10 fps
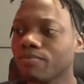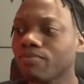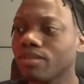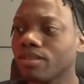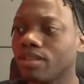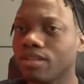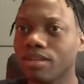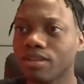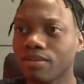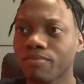So, you know, he
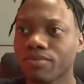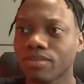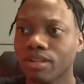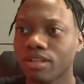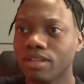could be doing that whole